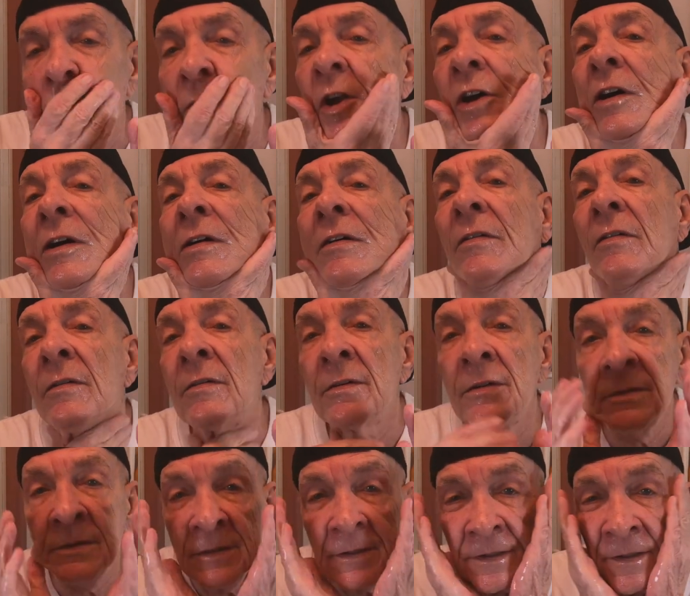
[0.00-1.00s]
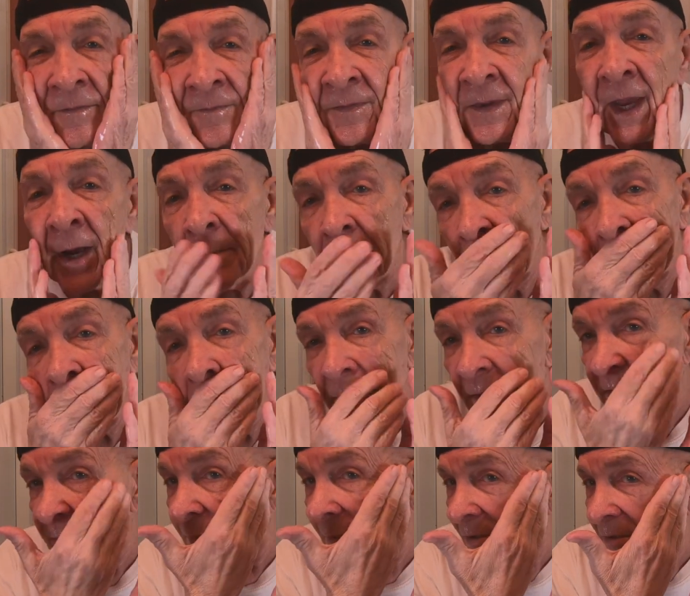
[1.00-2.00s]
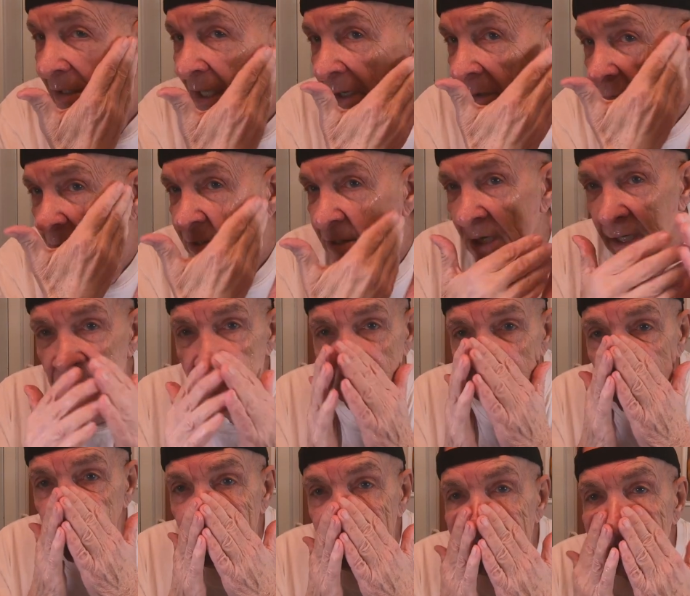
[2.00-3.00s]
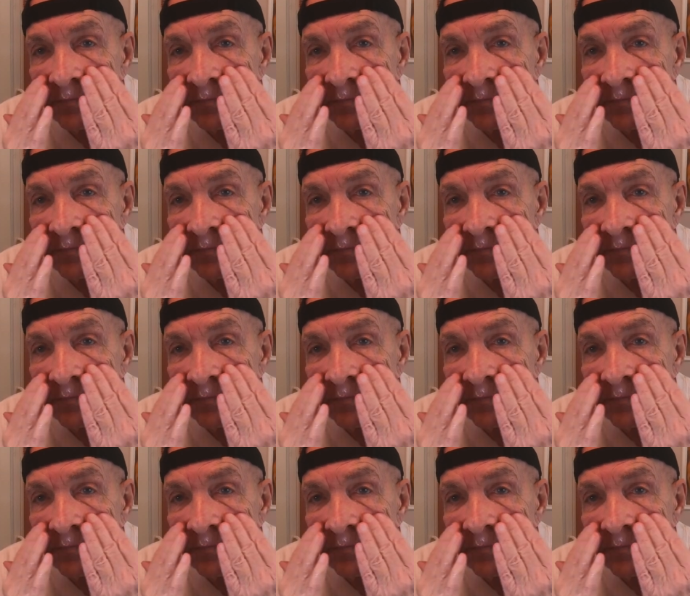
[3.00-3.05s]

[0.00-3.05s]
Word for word: Oh, yep, smells like witch hazel.